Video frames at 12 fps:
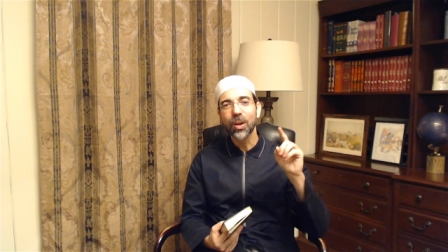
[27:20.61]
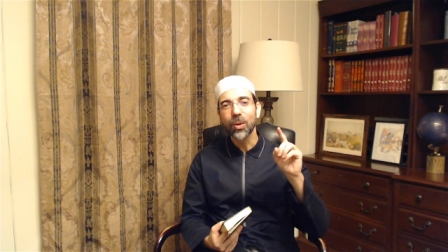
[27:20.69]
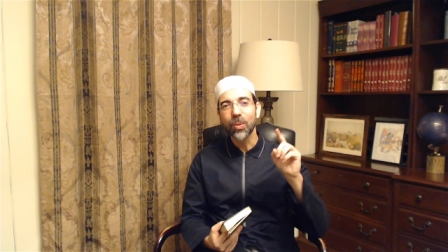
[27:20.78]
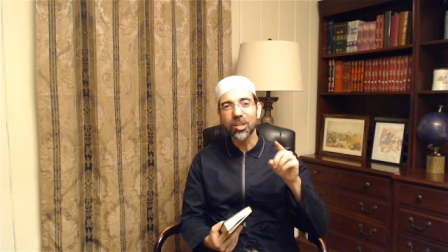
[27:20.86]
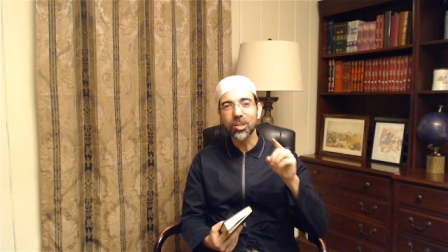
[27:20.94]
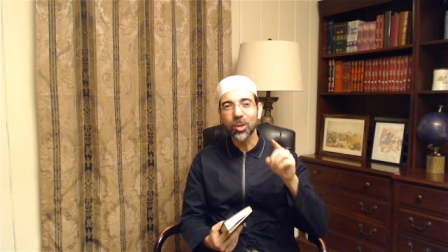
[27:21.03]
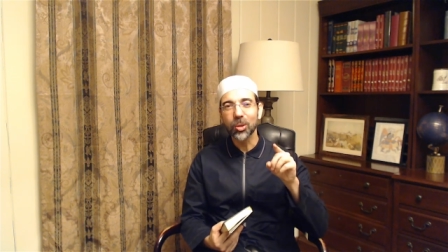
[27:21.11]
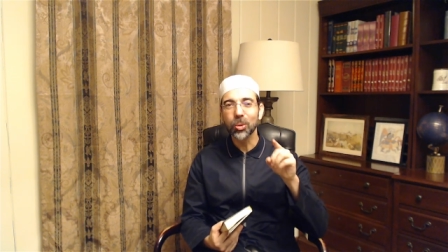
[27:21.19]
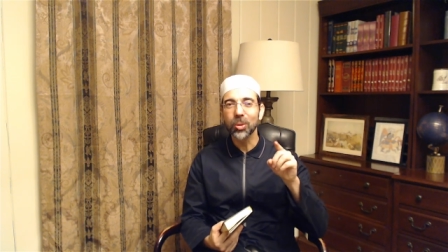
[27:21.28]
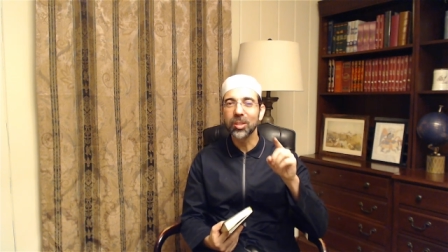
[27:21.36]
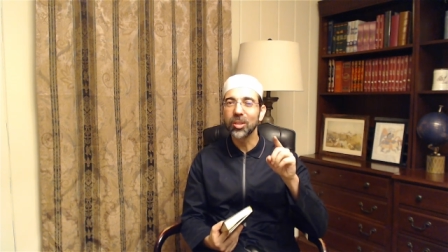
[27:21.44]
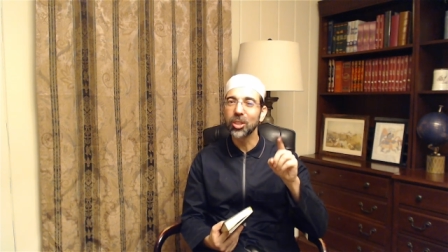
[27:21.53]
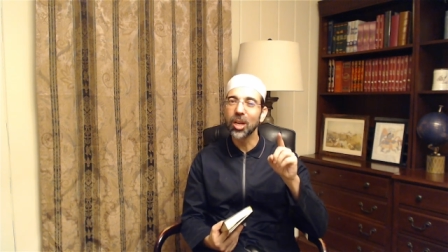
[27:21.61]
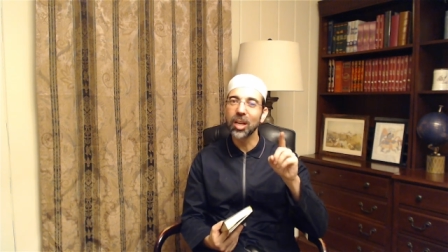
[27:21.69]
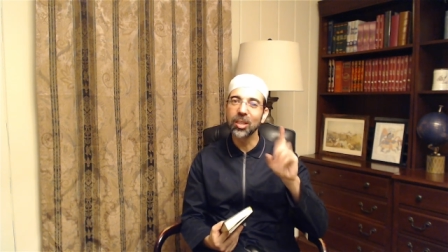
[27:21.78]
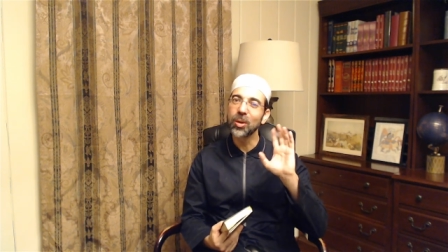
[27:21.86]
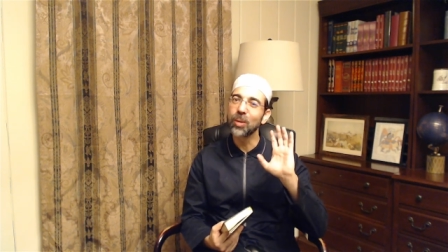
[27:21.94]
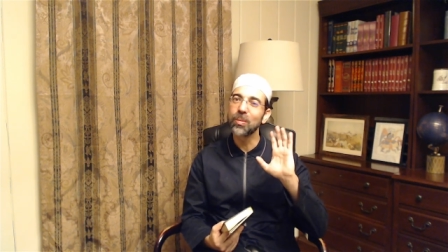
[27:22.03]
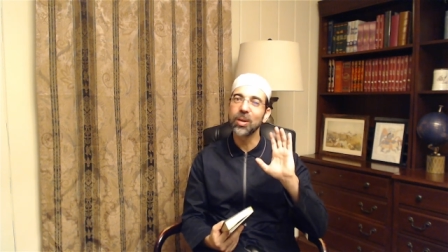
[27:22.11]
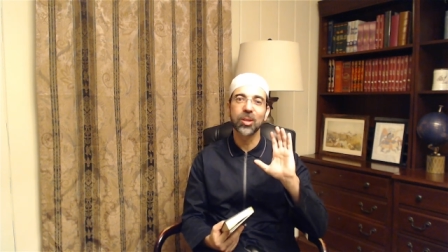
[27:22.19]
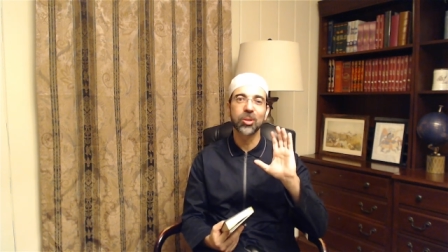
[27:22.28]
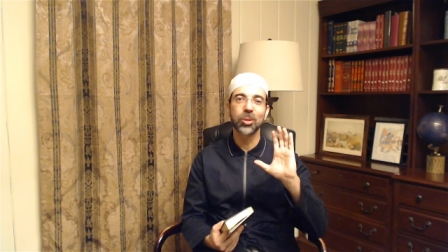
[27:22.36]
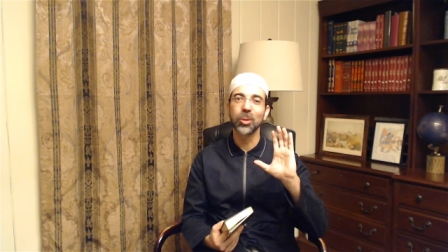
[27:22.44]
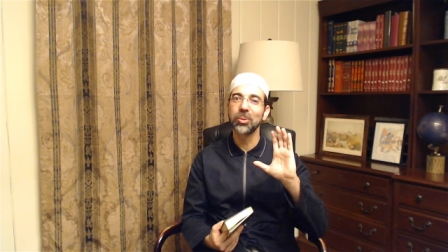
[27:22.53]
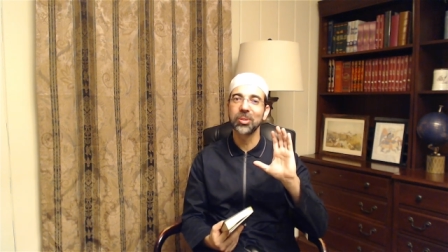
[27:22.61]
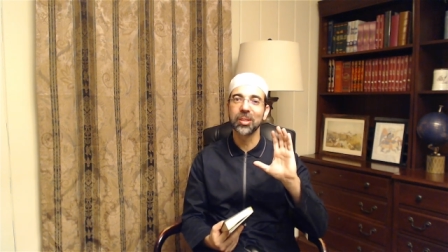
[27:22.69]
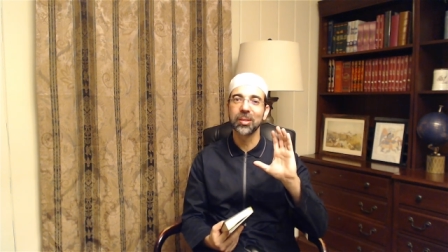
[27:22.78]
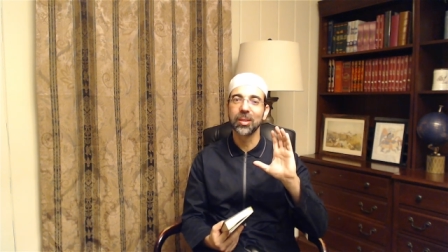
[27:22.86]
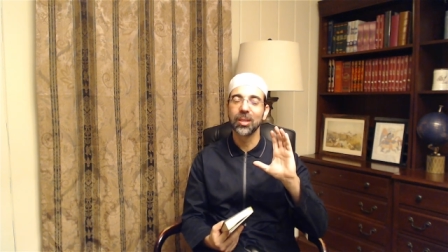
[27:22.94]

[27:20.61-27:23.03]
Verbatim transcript: rest assured, inshallah, you're among the chosen